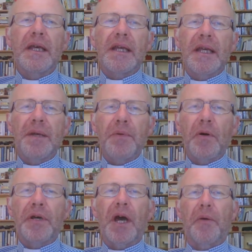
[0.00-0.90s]
Keep
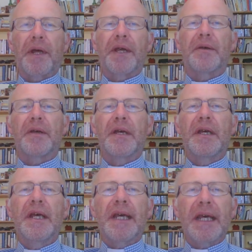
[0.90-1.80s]
on going.
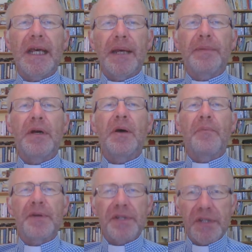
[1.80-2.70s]
Keep
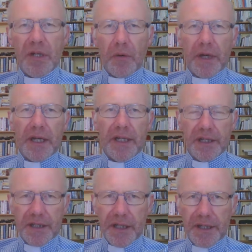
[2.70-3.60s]
pursuing
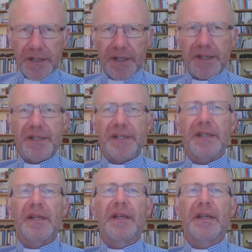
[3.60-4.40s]
Jesus.